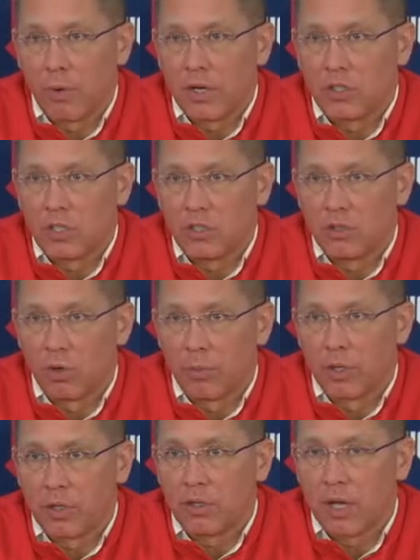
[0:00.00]
the way she's
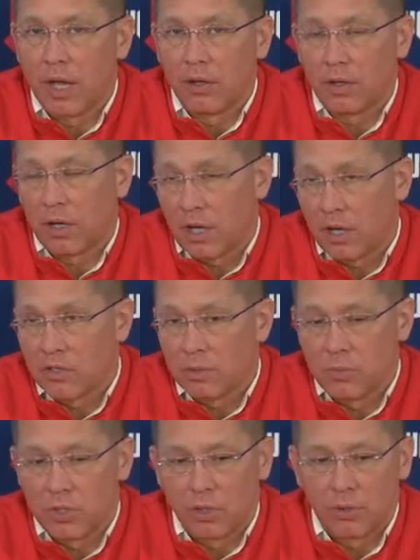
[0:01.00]
normally
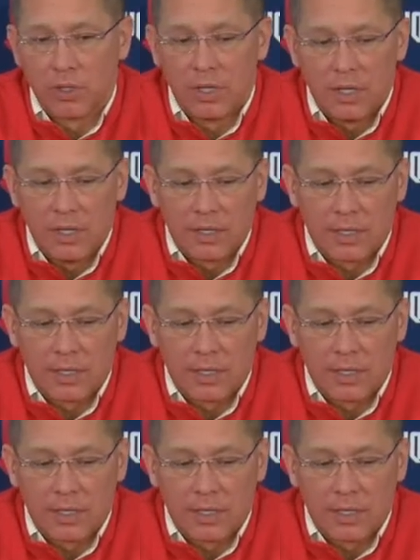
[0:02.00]
accustomed to.